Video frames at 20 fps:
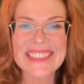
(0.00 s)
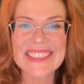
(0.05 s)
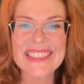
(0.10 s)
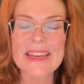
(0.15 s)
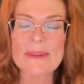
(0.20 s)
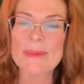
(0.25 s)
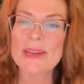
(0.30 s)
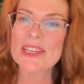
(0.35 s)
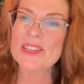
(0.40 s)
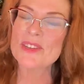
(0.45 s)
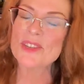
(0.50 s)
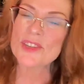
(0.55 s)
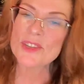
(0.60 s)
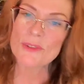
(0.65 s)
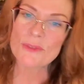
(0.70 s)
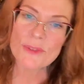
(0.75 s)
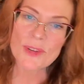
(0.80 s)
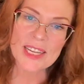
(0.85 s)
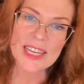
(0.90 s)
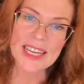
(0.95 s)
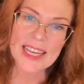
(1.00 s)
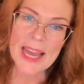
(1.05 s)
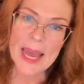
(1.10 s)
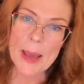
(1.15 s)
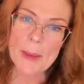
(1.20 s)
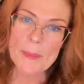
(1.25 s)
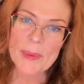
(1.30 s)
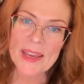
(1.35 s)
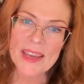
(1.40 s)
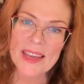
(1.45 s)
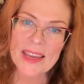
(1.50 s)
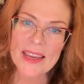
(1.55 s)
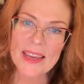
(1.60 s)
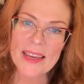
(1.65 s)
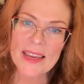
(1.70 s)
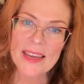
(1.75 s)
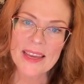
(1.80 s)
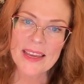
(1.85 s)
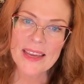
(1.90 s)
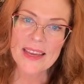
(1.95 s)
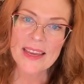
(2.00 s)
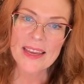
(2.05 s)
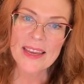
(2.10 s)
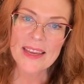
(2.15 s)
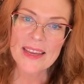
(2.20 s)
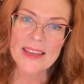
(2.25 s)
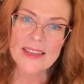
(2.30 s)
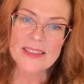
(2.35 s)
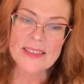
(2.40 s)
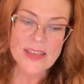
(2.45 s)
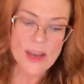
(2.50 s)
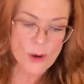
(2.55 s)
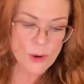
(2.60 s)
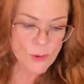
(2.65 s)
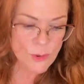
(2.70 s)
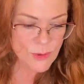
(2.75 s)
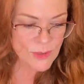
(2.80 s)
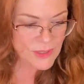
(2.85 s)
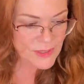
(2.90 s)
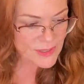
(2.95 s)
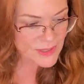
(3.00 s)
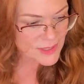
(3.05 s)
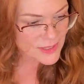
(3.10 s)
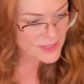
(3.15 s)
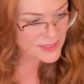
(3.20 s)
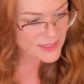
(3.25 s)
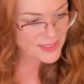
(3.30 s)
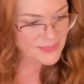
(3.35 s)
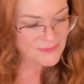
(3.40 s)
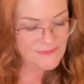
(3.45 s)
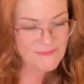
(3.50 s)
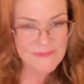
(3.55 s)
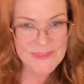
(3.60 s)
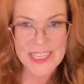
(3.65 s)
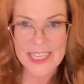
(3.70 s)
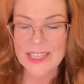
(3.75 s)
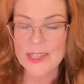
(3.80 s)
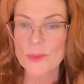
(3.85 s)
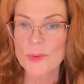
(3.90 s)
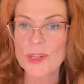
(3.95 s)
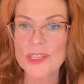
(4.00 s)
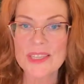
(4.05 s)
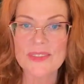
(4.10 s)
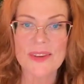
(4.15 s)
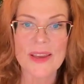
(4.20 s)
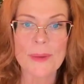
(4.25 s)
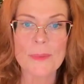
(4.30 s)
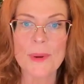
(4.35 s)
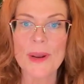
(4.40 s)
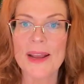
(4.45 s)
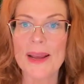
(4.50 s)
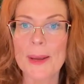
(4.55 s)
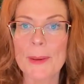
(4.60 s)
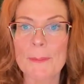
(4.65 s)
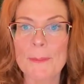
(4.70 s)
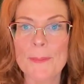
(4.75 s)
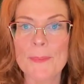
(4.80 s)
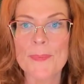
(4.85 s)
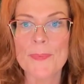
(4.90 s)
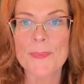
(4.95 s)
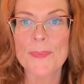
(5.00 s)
that makes you so freaking happy. So take the words of Abraham.